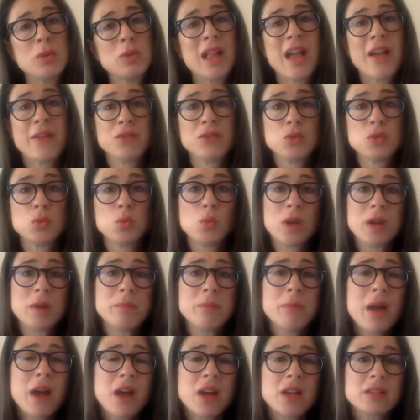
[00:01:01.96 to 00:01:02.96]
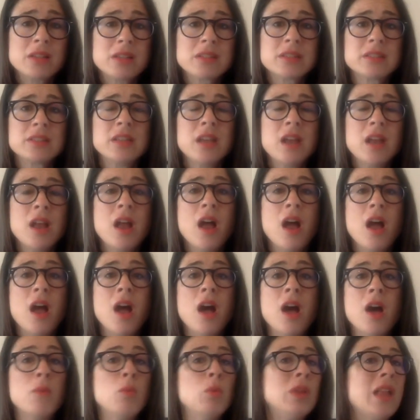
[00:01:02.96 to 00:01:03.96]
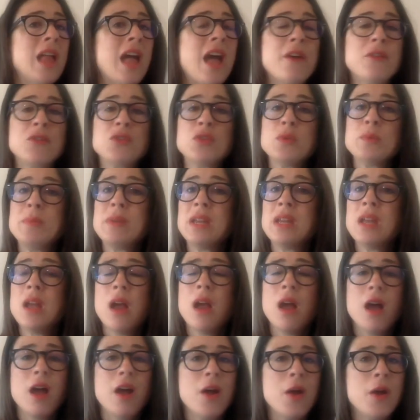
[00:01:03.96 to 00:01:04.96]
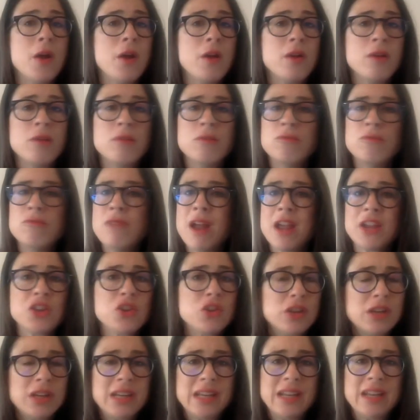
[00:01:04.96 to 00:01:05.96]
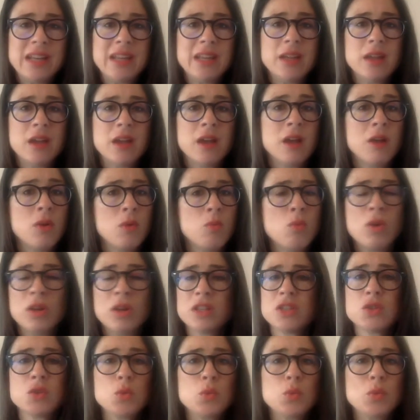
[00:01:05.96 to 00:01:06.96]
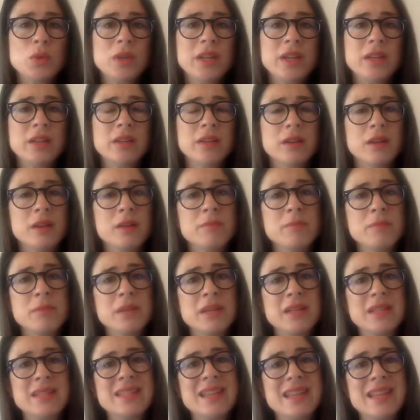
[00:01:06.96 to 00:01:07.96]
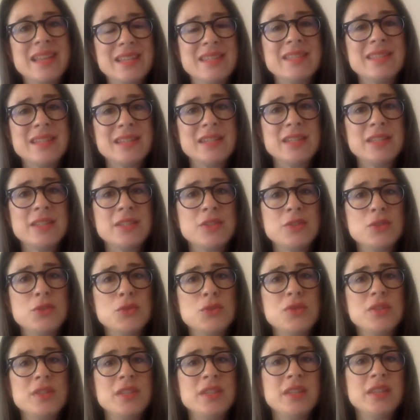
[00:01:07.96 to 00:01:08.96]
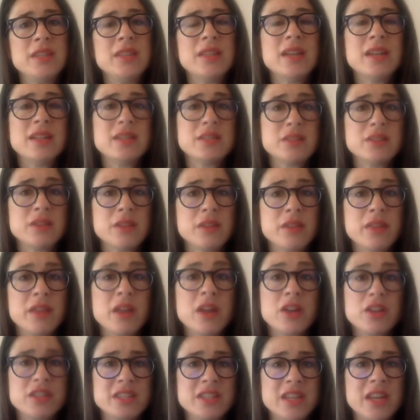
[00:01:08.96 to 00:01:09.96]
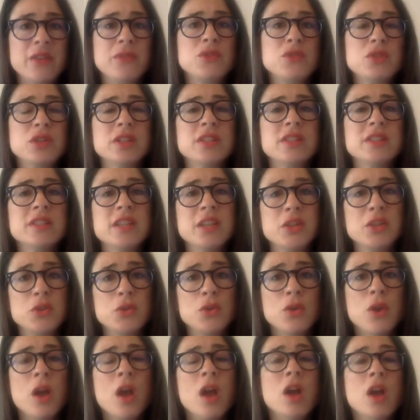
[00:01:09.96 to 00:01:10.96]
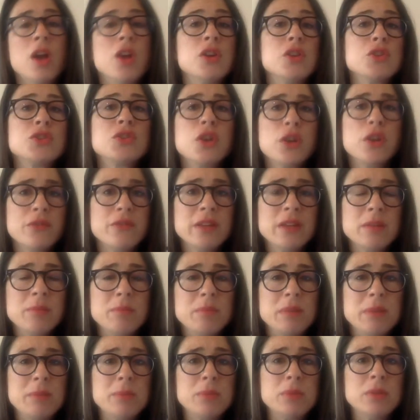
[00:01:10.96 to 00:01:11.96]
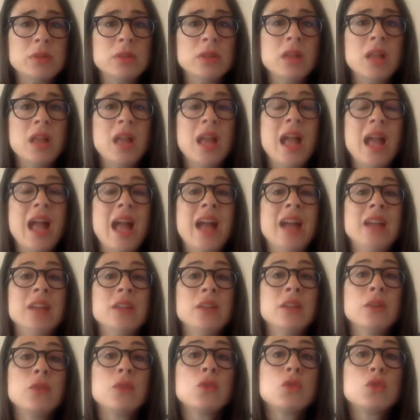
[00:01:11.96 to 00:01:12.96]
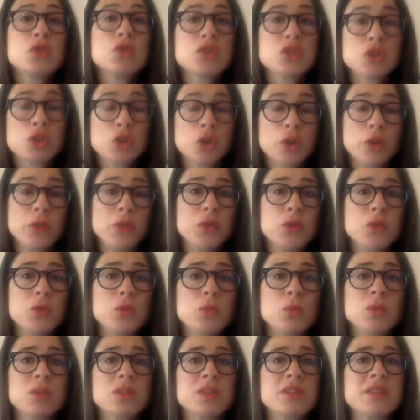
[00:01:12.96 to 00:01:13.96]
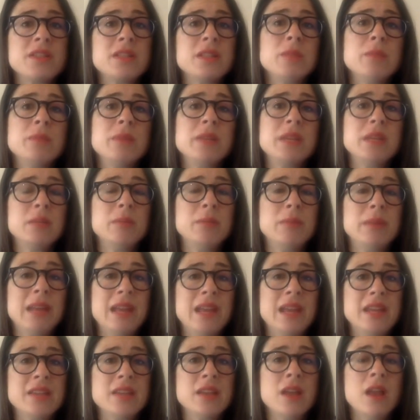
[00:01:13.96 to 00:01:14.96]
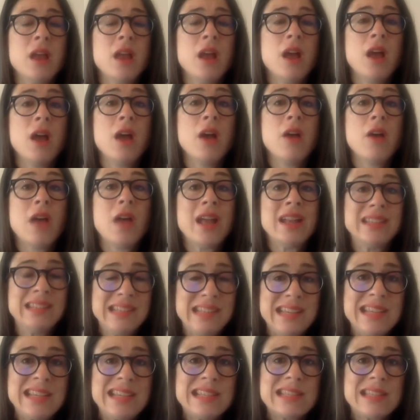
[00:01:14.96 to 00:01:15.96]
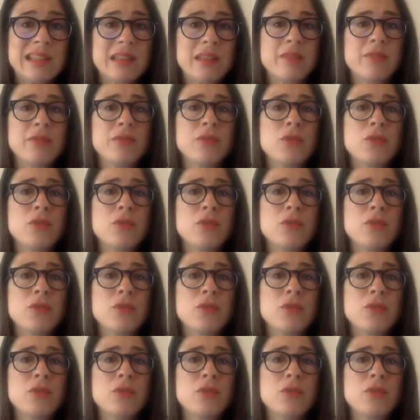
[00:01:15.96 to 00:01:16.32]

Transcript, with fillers: will have to wear masks, will have to be regularly once a week tested to see that they are safe to continue serving people. And of course, a curfew will still be in place at least